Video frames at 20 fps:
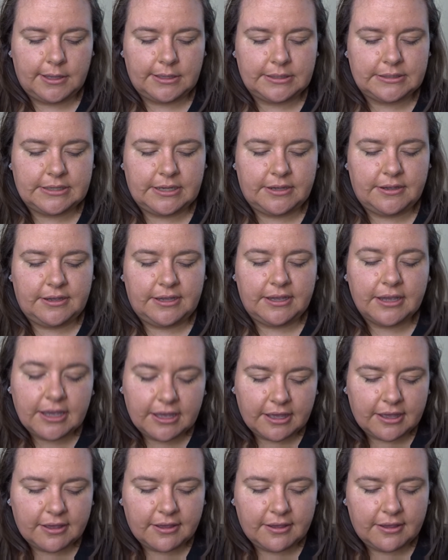So
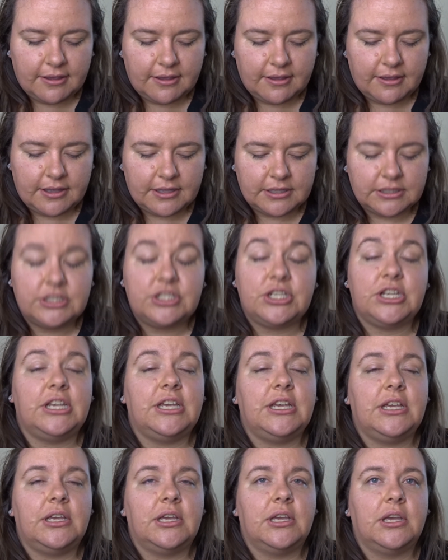yeah,
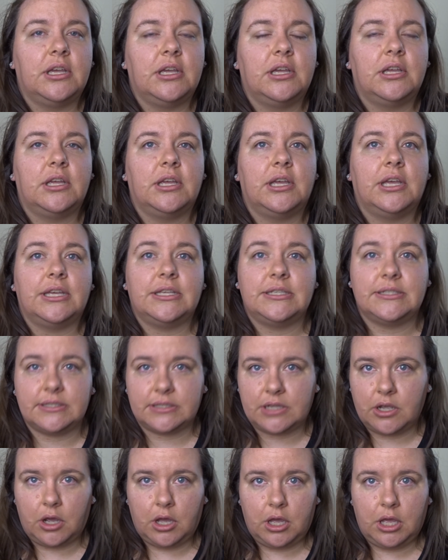she has
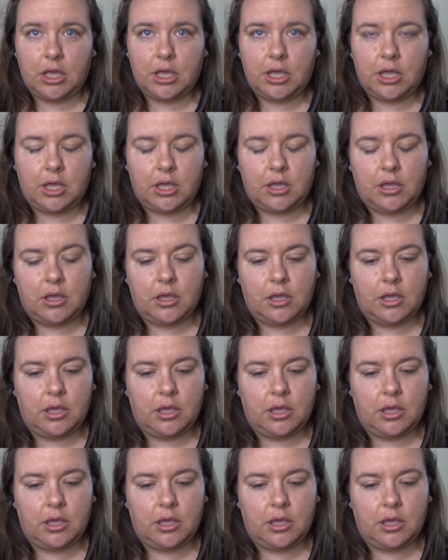got a